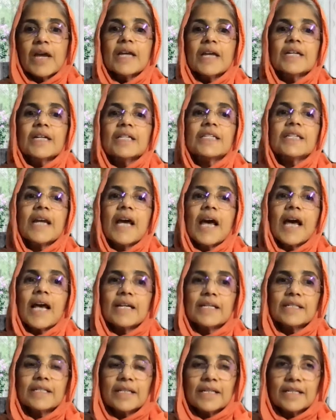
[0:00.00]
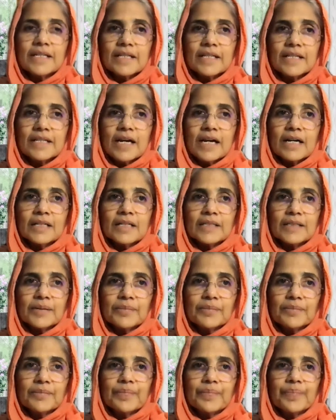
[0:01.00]
It drags in
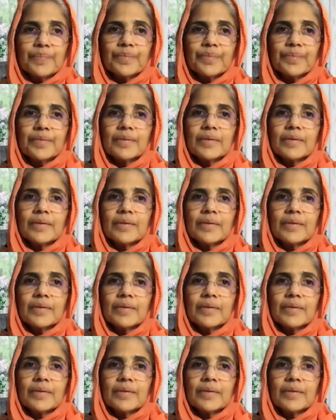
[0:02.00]
Jnanam.